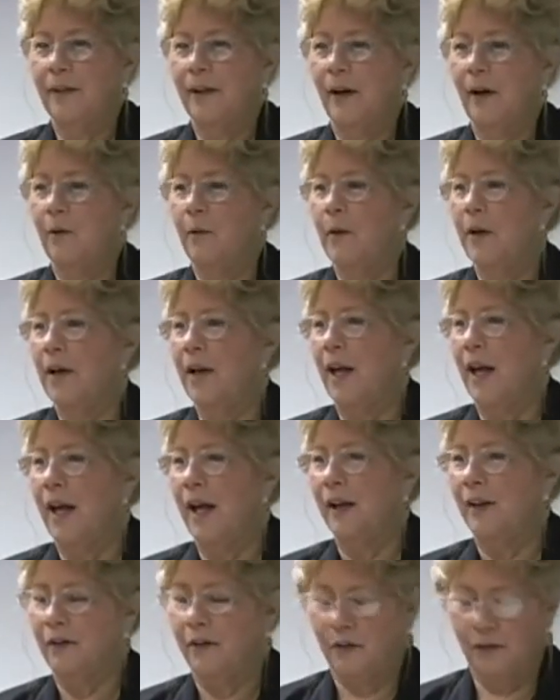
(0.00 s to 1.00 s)
or
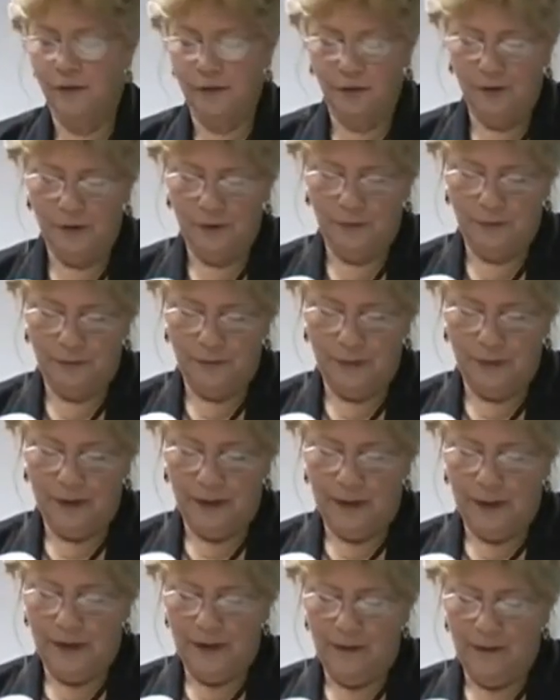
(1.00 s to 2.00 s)
relaxers,
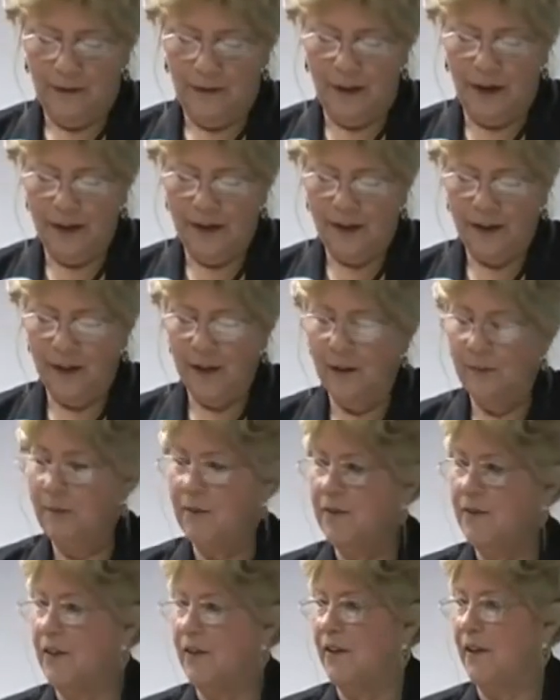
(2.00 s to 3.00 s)
they come
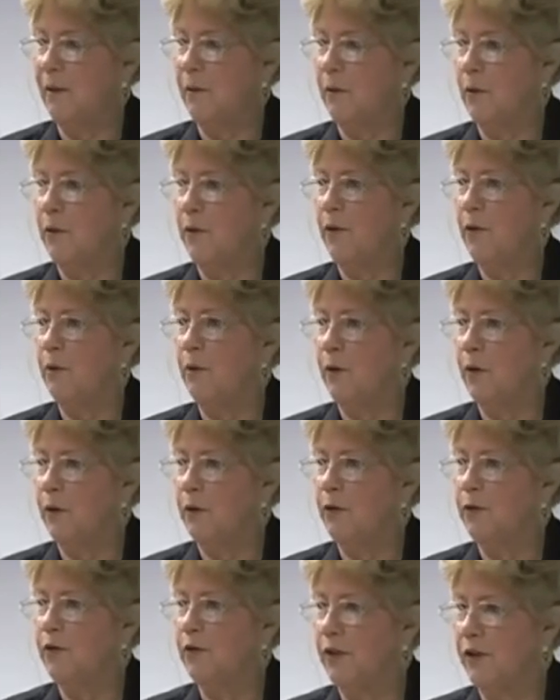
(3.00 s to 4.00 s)
and say they want their
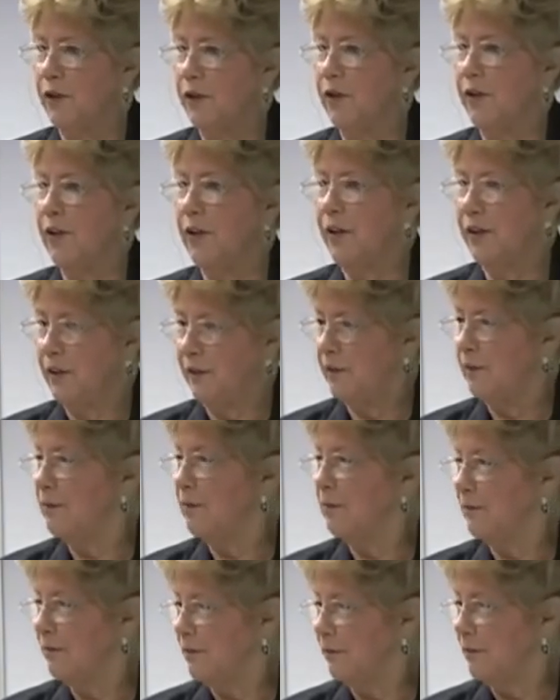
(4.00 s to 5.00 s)
roots done.
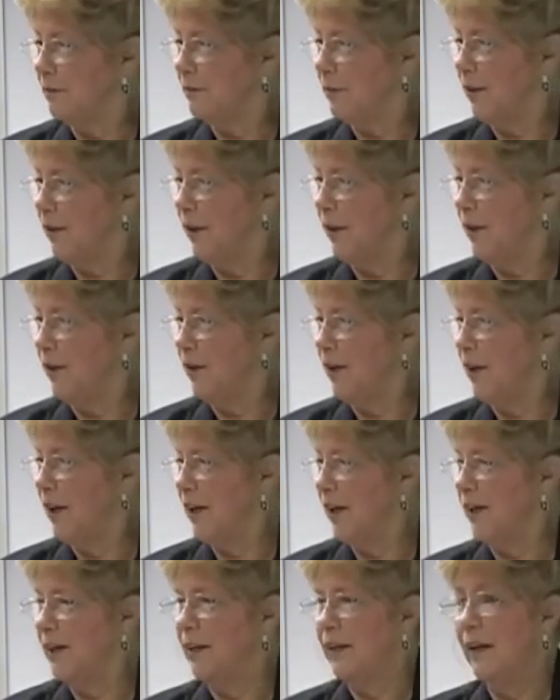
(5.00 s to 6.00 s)
You heard
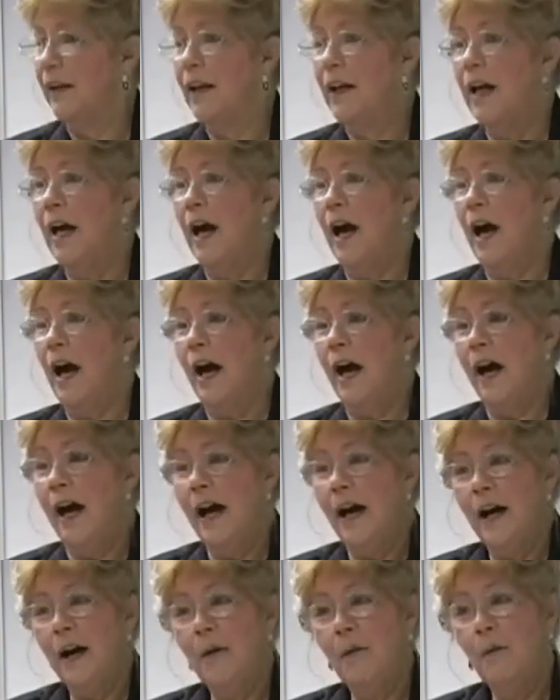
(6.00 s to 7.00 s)
that?
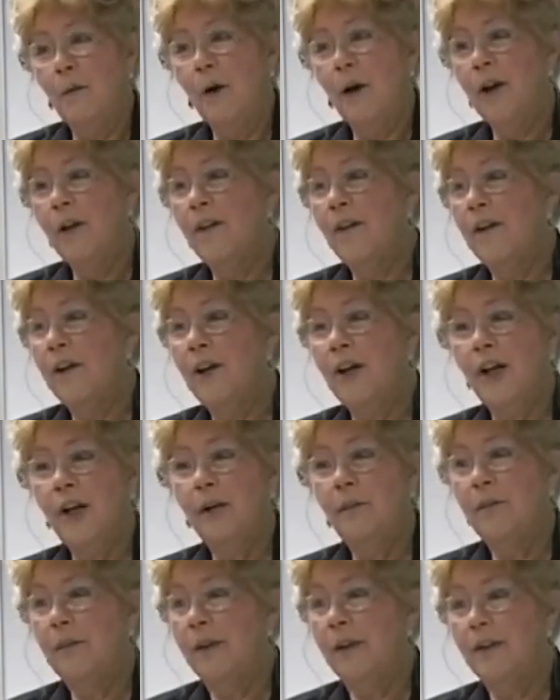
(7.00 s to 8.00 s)
One of the
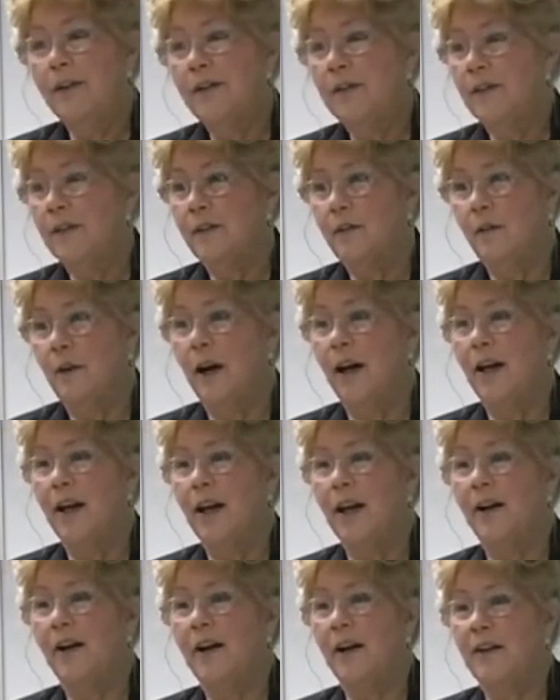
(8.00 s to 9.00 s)
companies right
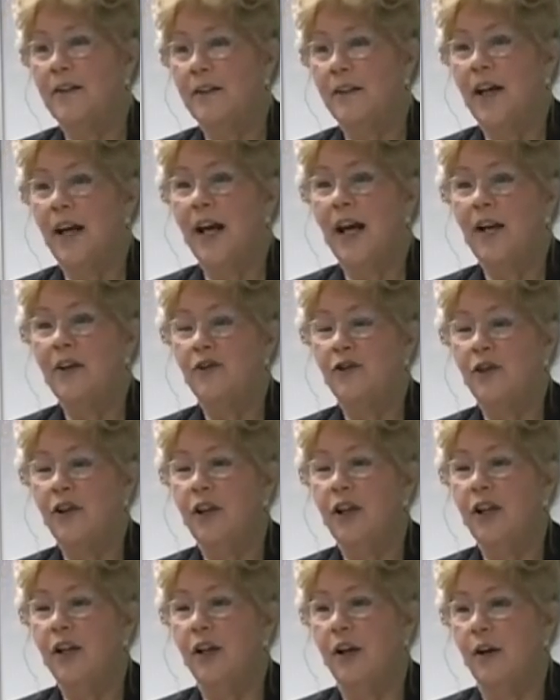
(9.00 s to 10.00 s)
now has cashed
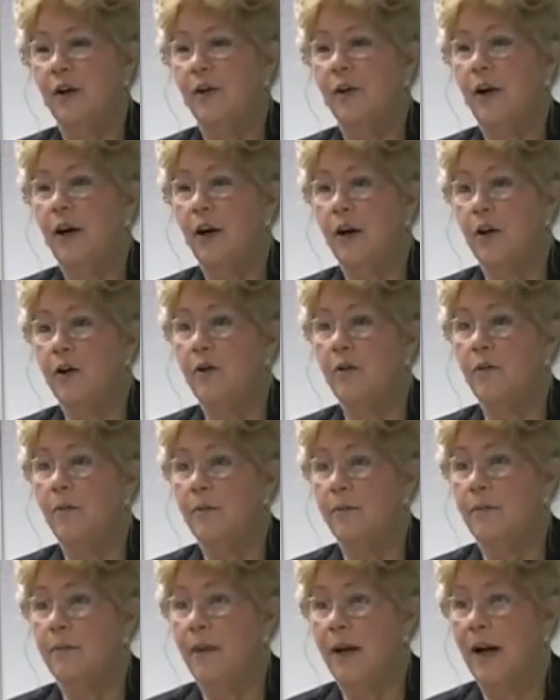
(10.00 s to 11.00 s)
in on
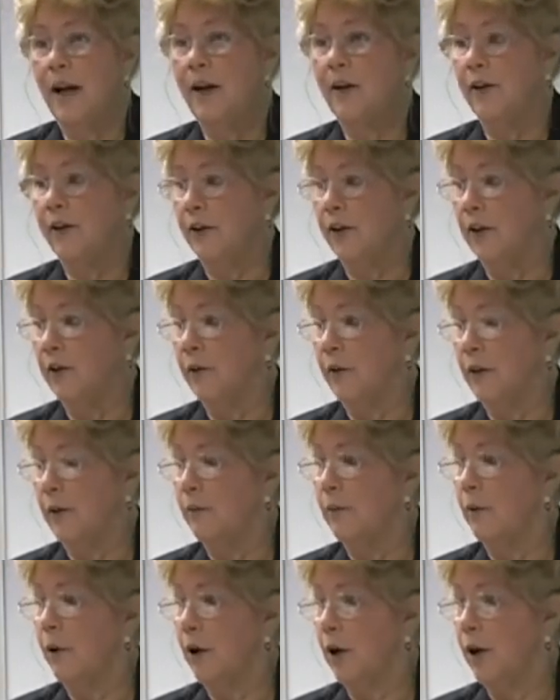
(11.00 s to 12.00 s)
home hair coloring
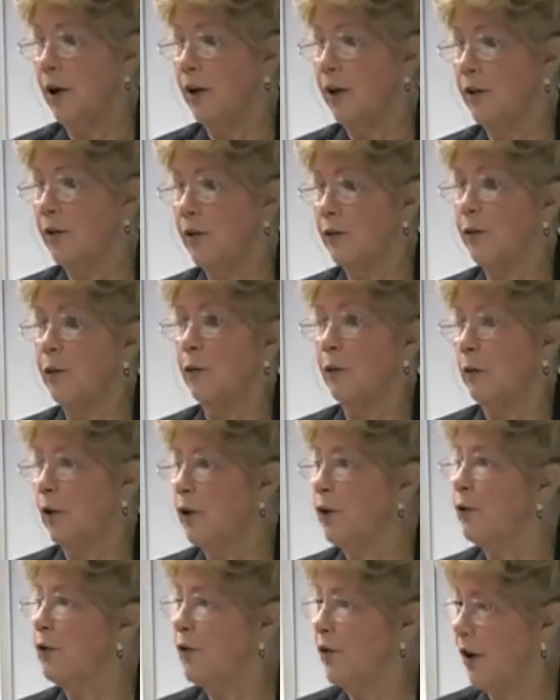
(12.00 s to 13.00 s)
products for
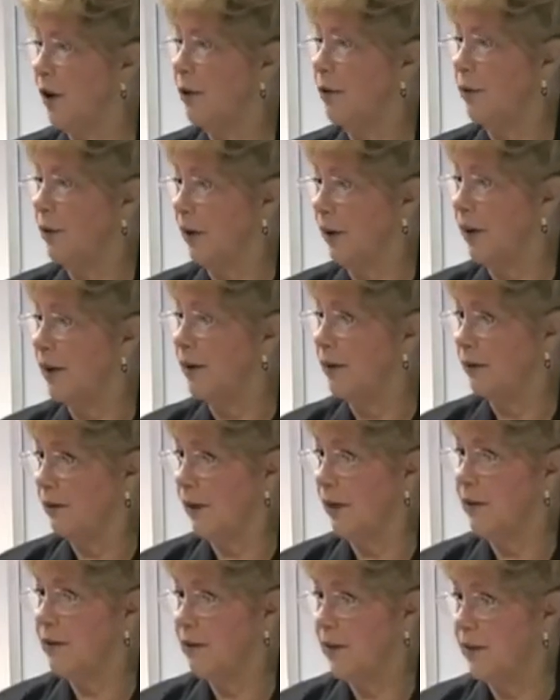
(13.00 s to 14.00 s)
roots only.
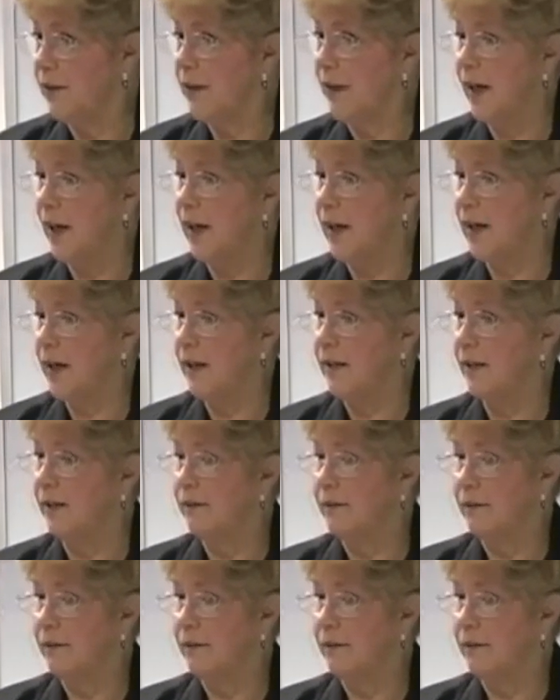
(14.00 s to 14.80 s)
Y'all seen that ad?